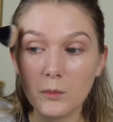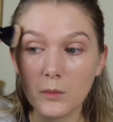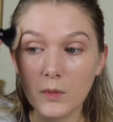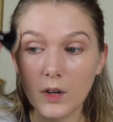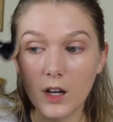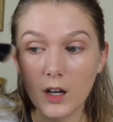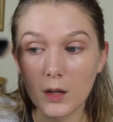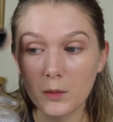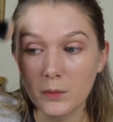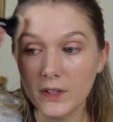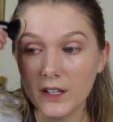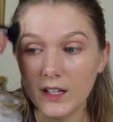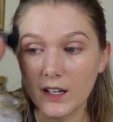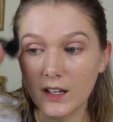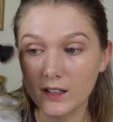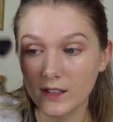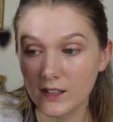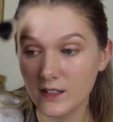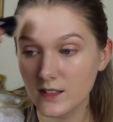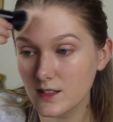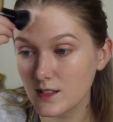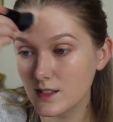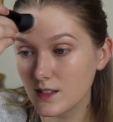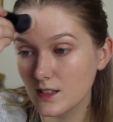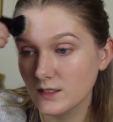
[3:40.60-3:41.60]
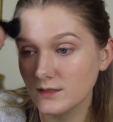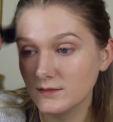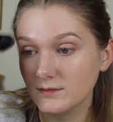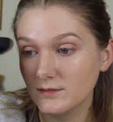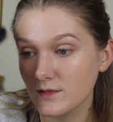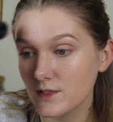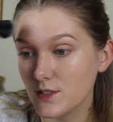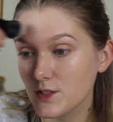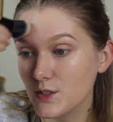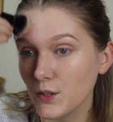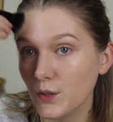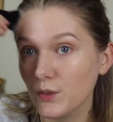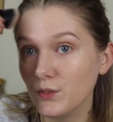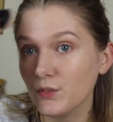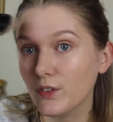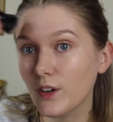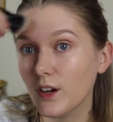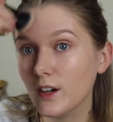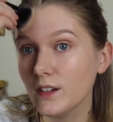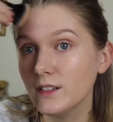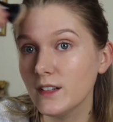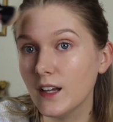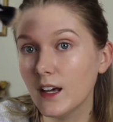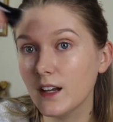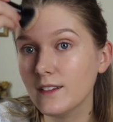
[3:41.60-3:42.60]
I'll be honest, so
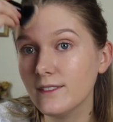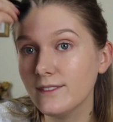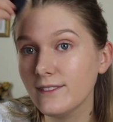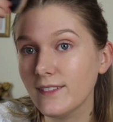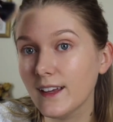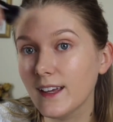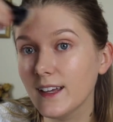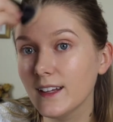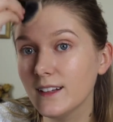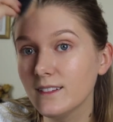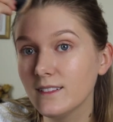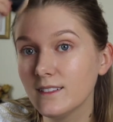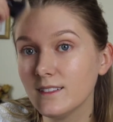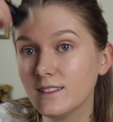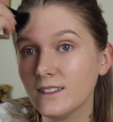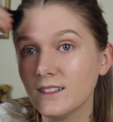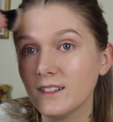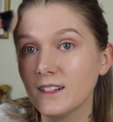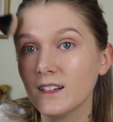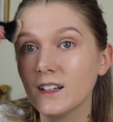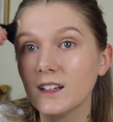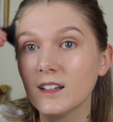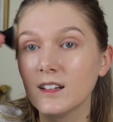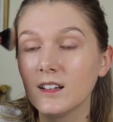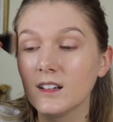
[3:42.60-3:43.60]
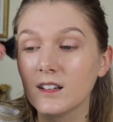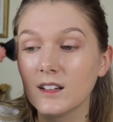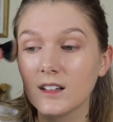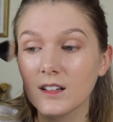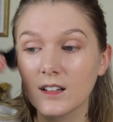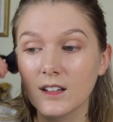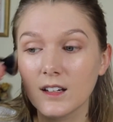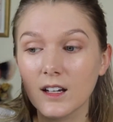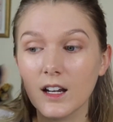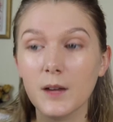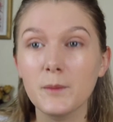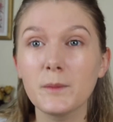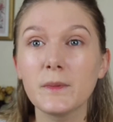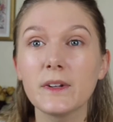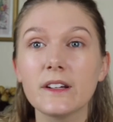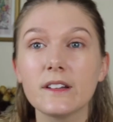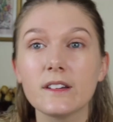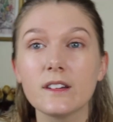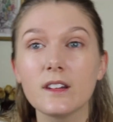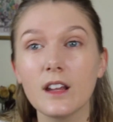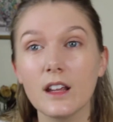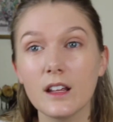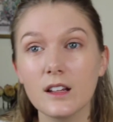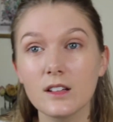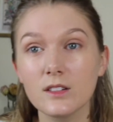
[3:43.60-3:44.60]
far not a fan. I mean,
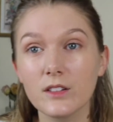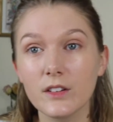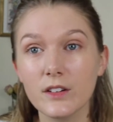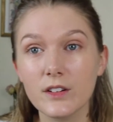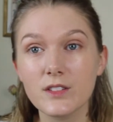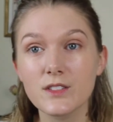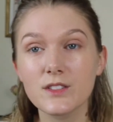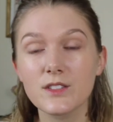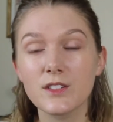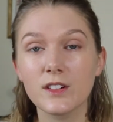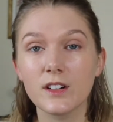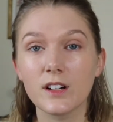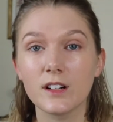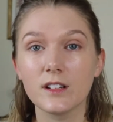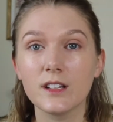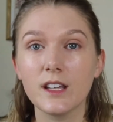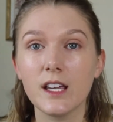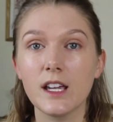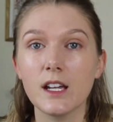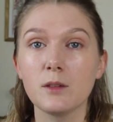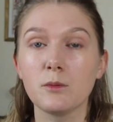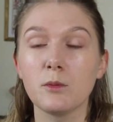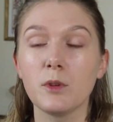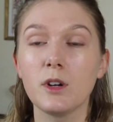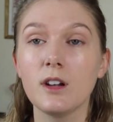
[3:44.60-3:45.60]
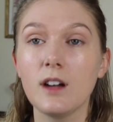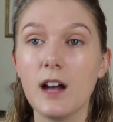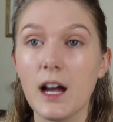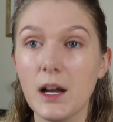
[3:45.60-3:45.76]
it looks good on camera.